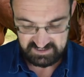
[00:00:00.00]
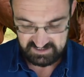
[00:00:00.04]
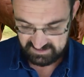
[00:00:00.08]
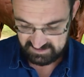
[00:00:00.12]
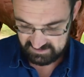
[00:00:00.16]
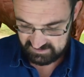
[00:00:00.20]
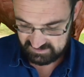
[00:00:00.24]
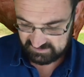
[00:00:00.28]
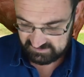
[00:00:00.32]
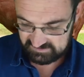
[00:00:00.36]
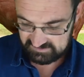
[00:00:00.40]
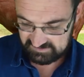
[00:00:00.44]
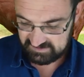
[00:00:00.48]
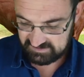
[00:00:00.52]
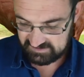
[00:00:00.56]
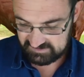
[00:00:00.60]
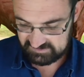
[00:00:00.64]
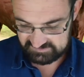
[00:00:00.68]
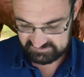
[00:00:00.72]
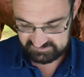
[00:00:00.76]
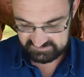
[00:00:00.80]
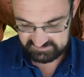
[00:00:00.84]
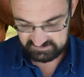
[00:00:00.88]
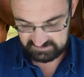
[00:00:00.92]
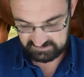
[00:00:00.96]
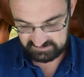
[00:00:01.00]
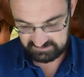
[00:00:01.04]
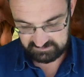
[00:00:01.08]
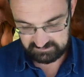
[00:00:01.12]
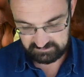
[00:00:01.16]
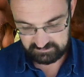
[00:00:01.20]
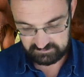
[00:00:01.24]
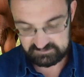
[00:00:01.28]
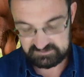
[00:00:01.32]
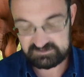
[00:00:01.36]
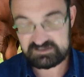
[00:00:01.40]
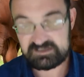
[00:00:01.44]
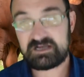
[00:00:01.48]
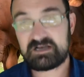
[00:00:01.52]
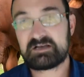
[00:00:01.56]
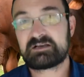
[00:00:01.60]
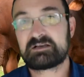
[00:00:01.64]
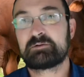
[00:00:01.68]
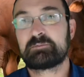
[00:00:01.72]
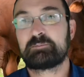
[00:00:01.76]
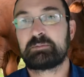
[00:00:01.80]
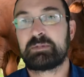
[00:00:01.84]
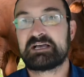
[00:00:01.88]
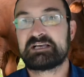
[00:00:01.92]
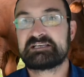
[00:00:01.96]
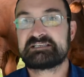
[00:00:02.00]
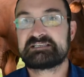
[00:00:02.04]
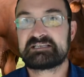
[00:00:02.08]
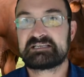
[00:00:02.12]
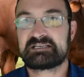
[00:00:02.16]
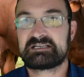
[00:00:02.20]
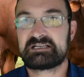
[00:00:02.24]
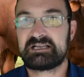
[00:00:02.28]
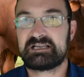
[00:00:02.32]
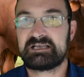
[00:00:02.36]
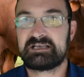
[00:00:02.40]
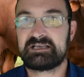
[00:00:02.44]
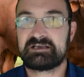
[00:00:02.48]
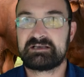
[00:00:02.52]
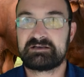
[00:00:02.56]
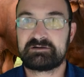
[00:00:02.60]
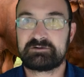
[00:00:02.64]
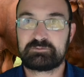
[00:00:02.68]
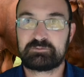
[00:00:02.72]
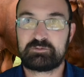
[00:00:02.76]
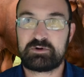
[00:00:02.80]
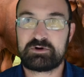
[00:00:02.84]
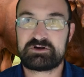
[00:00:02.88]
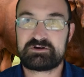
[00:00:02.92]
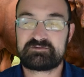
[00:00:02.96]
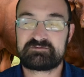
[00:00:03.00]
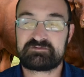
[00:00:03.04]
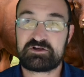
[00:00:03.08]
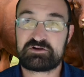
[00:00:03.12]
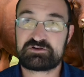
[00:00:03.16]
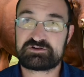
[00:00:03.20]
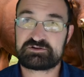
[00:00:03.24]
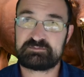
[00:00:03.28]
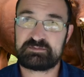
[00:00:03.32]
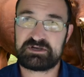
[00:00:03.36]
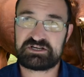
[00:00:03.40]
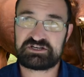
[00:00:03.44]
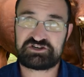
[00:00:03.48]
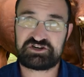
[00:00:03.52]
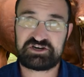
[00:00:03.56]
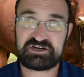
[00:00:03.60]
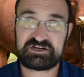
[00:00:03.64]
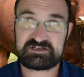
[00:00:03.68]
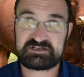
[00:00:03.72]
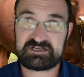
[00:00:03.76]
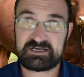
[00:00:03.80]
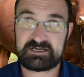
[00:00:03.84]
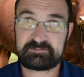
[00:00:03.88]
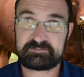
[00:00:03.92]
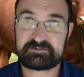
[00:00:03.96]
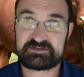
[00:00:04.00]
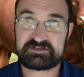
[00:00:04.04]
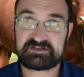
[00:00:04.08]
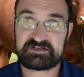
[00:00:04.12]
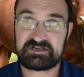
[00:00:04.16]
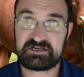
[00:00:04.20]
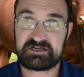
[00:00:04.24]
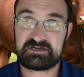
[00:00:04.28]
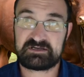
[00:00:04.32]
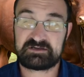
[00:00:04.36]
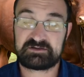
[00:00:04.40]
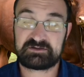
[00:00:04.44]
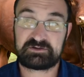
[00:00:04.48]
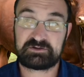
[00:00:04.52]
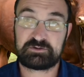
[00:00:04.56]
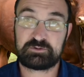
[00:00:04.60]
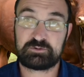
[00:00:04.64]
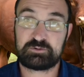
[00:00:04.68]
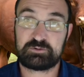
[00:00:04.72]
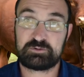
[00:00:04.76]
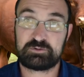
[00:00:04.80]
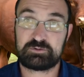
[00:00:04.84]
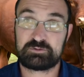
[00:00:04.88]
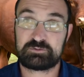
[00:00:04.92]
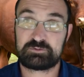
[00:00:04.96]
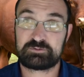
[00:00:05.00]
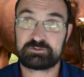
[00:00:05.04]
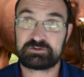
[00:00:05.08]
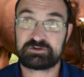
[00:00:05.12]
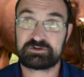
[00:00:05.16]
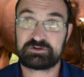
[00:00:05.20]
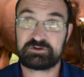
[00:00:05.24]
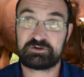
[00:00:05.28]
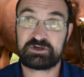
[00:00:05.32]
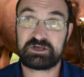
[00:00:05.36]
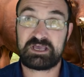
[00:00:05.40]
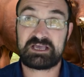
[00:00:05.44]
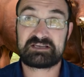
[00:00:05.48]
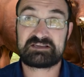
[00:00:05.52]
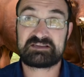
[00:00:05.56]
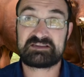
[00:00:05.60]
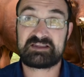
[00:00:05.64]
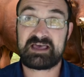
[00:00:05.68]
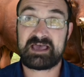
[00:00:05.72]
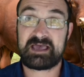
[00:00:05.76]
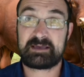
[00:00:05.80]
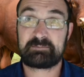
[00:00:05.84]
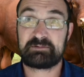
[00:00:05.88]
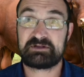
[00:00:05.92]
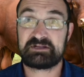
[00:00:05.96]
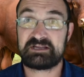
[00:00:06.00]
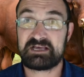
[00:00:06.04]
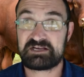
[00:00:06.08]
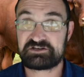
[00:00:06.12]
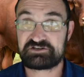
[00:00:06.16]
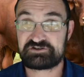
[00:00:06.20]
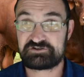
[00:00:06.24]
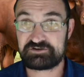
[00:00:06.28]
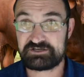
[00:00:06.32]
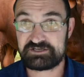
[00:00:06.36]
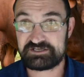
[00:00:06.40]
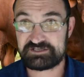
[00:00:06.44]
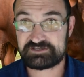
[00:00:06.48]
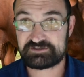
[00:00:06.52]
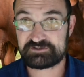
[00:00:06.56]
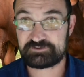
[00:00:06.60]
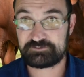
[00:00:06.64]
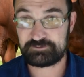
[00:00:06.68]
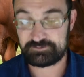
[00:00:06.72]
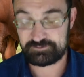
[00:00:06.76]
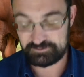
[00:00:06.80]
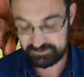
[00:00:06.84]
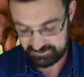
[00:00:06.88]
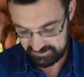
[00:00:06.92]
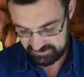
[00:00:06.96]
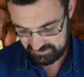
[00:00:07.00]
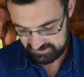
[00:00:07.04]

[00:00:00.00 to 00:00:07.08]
it looks like basically one of those measuring tapes you get in the haberdasheries or